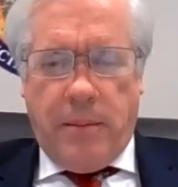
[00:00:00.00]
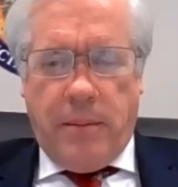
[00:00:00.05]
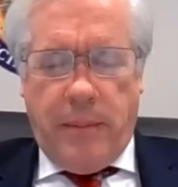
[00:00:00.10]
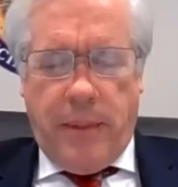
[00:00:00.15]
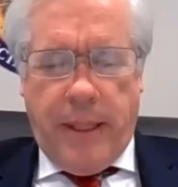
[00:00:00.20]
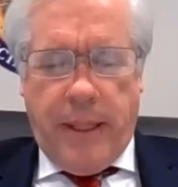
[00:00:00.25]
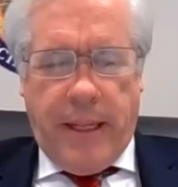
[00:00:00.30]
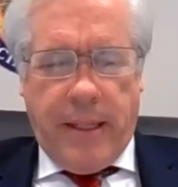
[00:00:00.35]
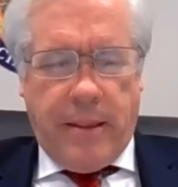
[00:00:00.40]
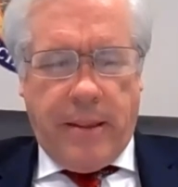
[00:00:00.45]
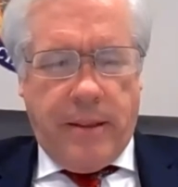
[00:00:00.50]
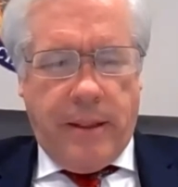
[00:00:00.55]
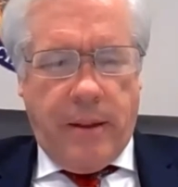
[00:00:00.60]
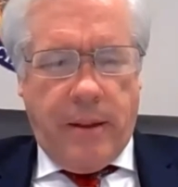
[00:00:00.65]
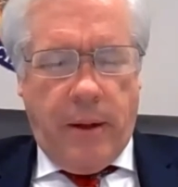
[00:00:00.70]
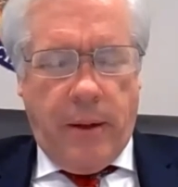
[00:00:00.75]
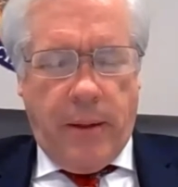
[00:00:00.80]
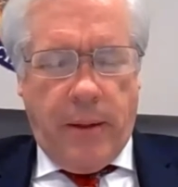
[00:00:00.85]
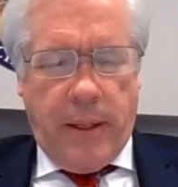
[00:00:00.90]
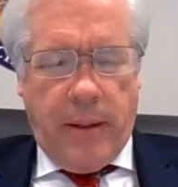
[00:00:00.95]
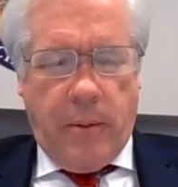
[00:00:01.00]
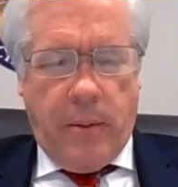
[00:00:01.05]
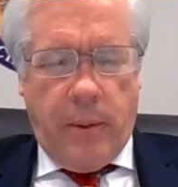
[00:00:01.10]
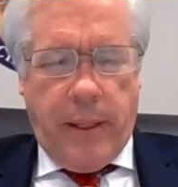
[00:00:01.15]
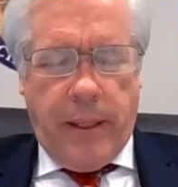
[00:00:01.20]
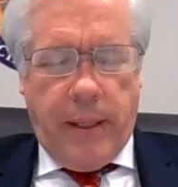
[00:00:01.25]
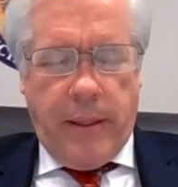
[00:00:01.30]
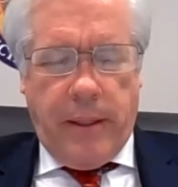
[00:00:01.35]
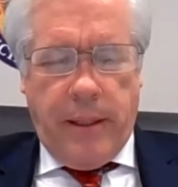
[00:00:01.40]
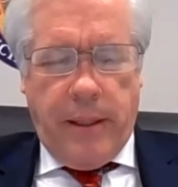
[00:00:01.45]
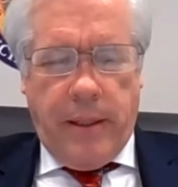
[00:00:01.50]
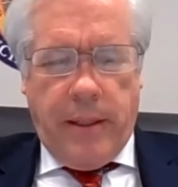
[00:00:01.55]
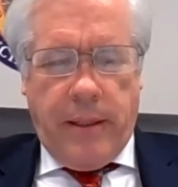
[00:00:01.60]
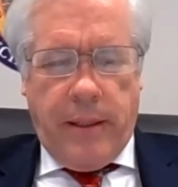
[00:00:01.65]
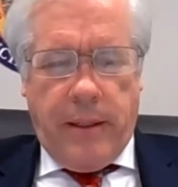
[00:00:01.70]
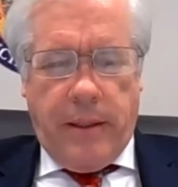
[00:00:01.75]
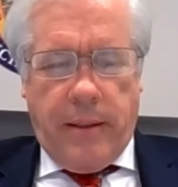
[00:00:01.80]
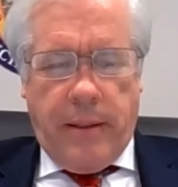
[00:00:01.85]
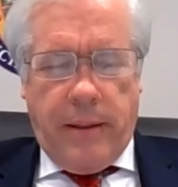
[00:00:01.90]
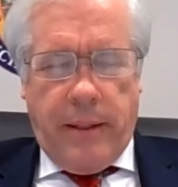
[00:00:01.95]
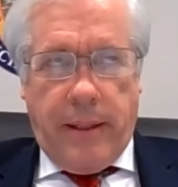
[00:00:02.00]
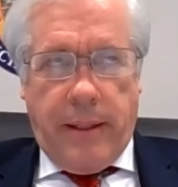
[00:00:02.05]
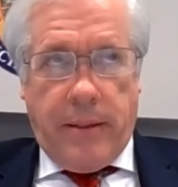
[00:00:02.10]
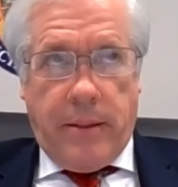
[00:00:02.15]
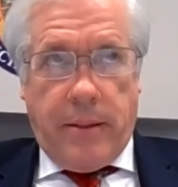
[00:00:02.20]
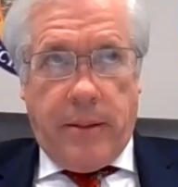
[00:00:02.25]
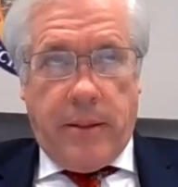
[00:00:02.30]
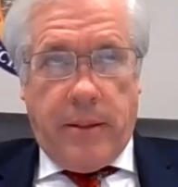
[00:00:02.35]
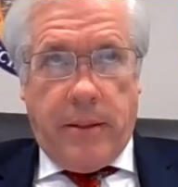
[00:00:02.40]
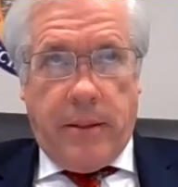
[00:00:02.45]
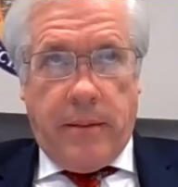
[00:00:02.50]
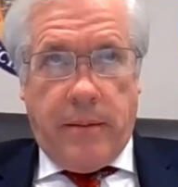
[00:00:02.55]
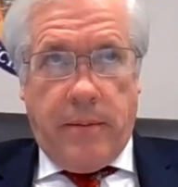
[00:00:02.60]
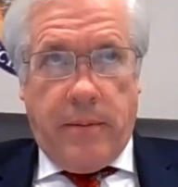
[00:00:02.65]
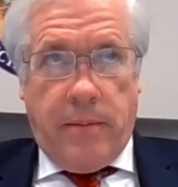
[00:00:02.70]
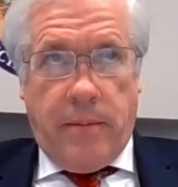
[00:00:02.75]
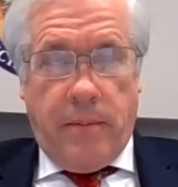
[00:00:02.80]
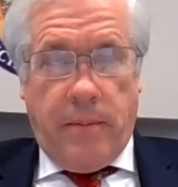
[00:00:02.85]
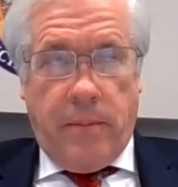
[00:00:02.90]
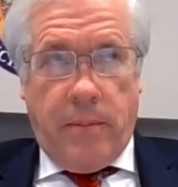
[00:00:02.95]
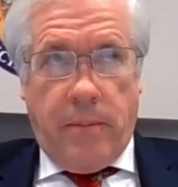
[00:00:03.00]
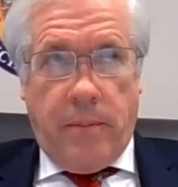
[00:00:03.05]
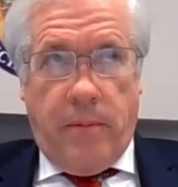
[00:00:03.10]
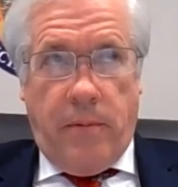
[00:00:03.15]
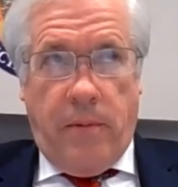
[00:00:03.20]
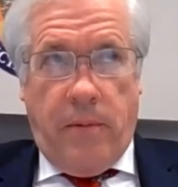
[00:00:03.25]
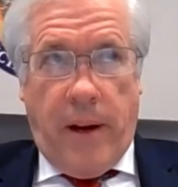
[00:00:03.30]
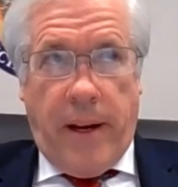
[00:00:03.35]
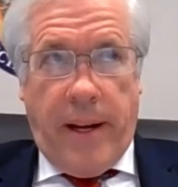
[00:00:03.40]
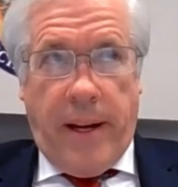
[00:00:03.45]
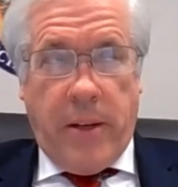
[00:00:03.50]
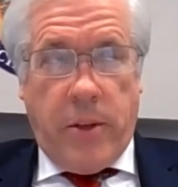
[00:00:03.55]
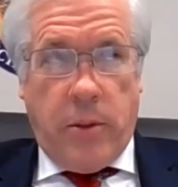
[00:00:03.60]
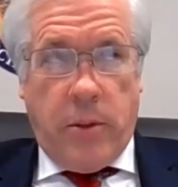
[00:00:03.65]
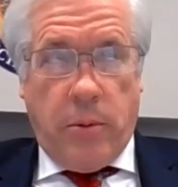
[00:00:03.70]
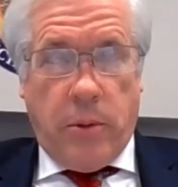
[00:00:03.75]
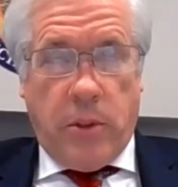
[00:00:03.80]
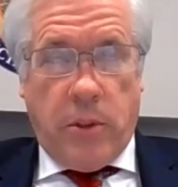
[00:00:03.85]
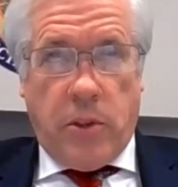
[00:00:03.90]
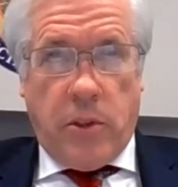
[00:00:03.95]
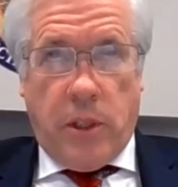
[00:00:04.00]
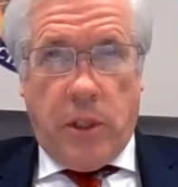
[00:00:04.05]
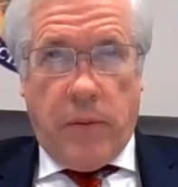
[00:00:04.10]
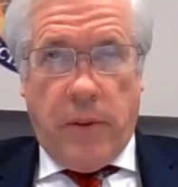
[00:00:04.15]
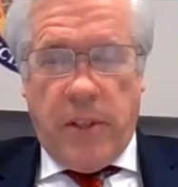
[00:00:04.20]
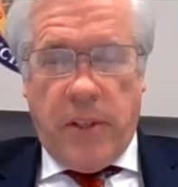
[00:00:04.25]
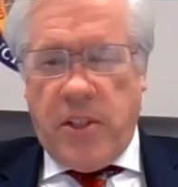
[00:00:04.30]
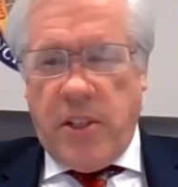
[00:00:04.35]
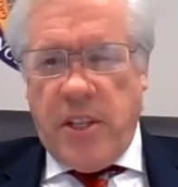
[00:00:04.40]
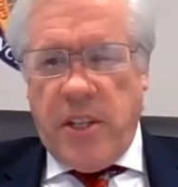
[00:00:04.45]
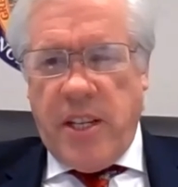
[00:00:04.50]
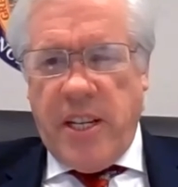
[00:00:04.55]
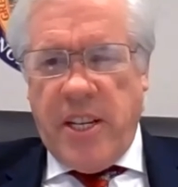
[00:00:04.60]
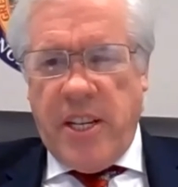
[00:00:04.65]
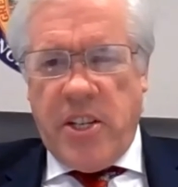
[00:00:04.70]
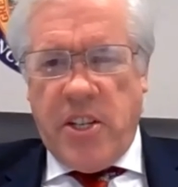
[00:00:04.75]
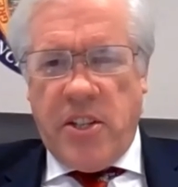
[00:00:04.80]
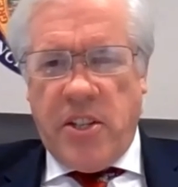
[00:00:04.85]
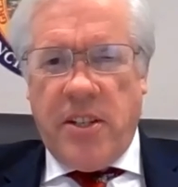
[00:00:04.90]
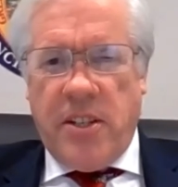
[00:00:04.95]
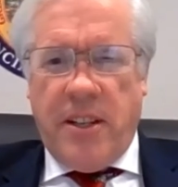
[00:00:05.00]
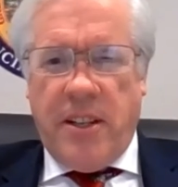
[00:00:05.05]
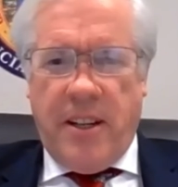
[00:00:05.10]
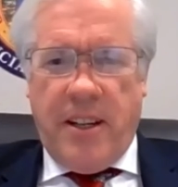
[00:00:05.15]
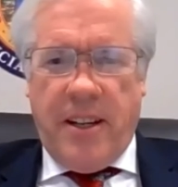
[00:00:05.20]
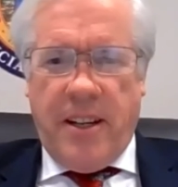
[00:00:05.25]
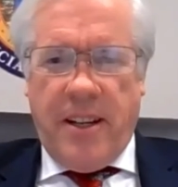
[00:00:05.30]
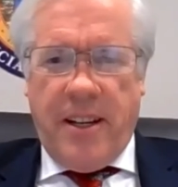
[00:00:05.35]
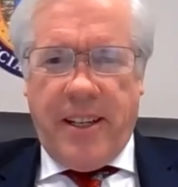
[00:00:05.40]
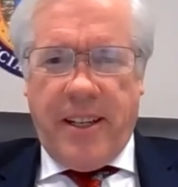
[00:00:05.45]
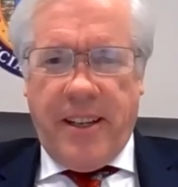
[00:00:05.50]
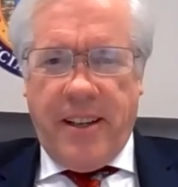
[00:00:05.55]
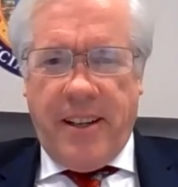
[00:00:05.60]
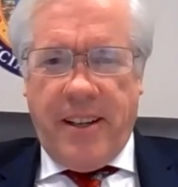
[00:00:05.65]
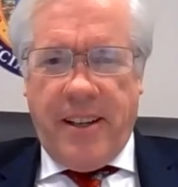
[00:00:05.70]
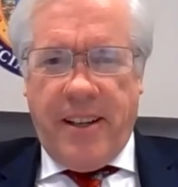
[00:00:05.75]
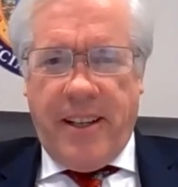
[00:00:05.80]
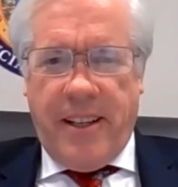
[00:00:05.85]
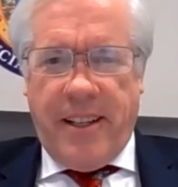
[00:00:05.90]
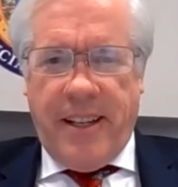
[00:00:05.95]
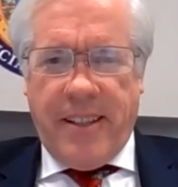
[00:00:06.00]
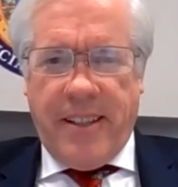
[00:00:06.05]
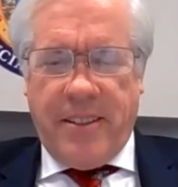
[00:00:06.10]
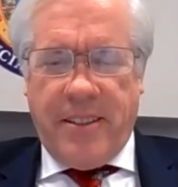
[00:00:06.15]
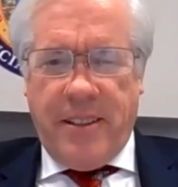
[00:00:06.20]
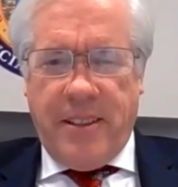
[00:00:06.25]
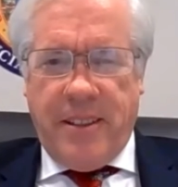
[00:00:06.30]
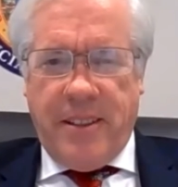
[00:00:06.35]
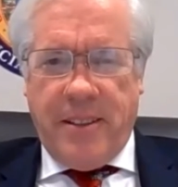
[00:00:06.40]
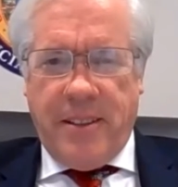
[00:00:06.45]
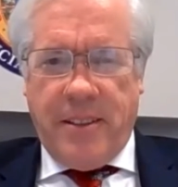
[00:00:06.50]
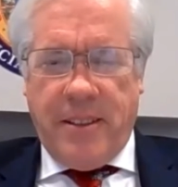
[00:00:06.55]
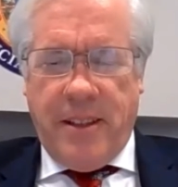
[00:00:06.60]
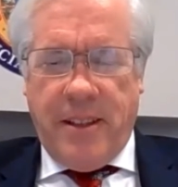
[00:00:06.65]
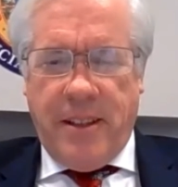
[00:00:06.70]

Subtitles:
yes. The only thing that's financial service-ish, I guess, is